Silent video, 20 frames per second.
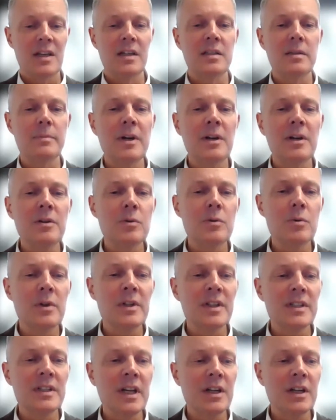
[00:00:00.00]
It's about an
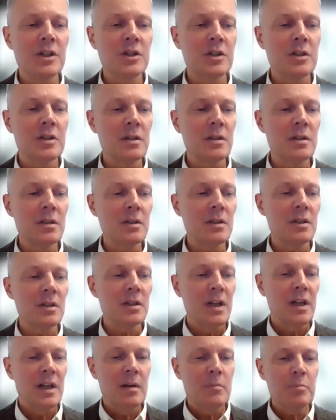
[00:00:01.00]
organisation that
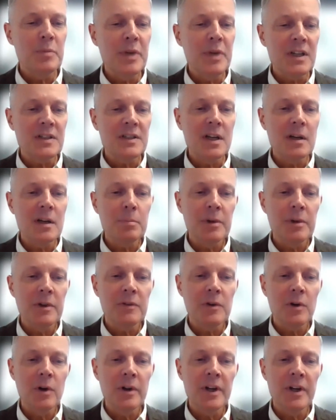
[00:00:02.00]
picks up
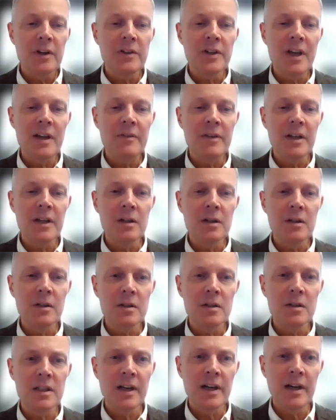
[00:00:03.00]
if colleagues are having a
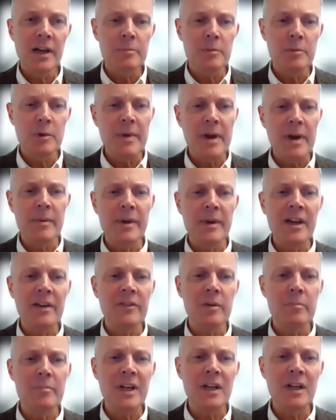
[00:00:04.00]
hard time and maybe
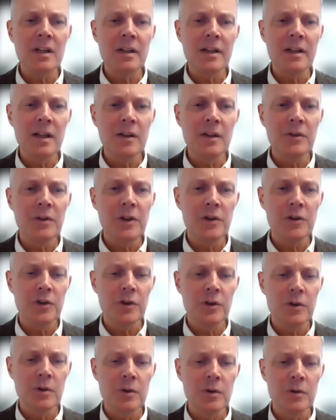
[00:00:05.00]
having mental health
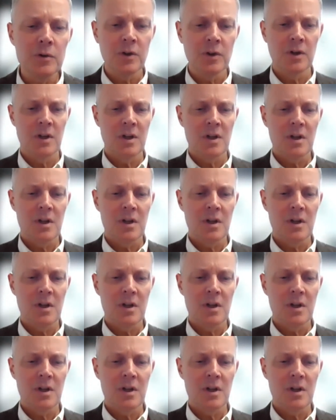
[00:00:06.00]
issues